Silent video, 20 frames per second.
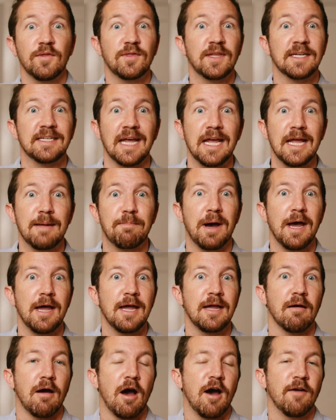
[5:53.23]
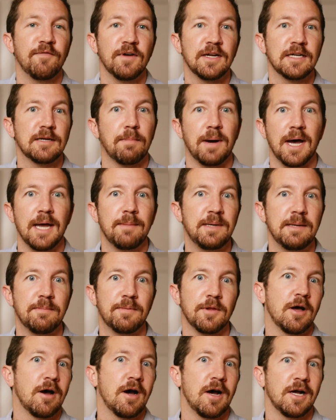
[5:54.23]
out the day by offering to buy
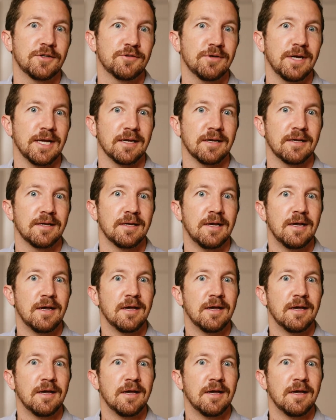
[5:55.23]
people a hot drink.